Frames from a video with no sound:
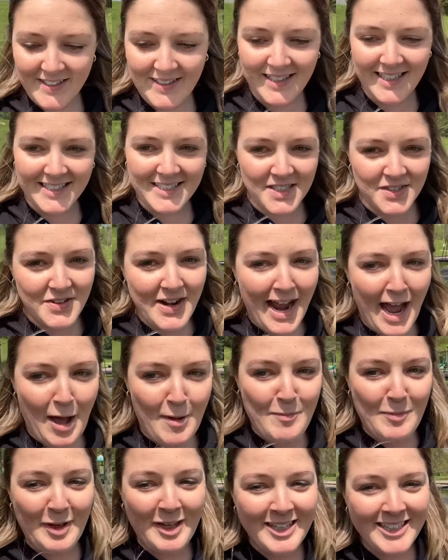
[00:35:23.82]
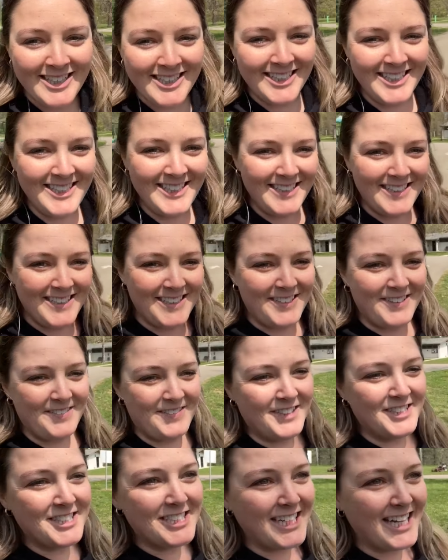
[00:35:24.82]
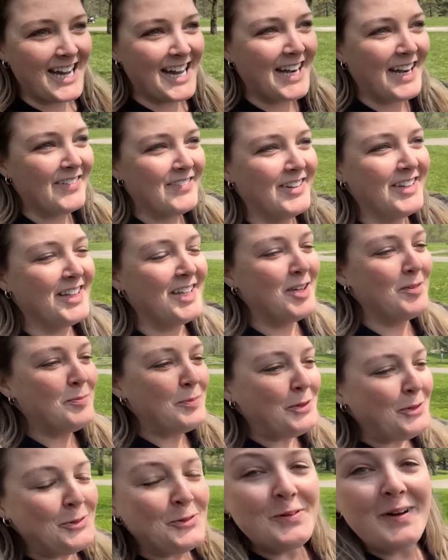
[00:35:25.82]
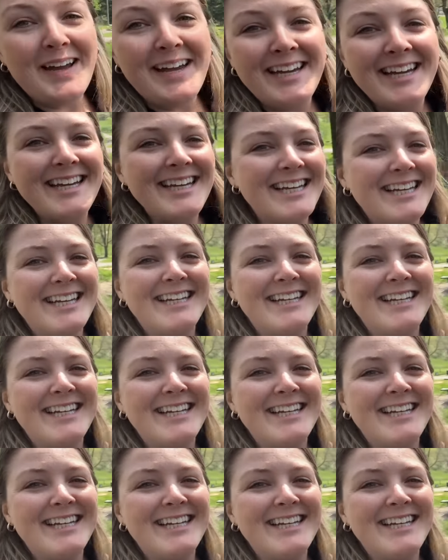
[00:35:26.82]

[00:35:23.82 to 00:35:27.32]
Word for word: That's a wrap. Officially got everything put away.